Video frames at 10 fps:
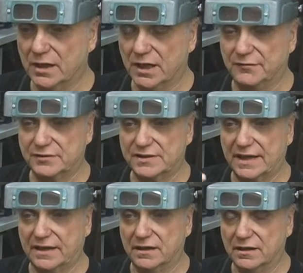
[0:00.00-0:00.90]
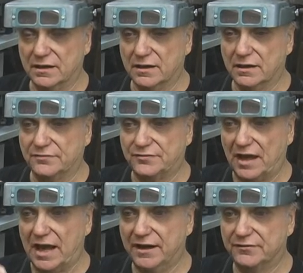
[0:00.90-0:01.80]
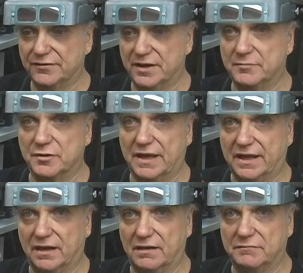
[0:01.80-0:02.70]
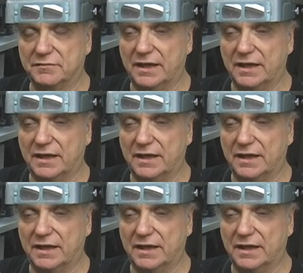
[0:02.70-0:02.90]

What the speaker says: if it's like the higher the number, like a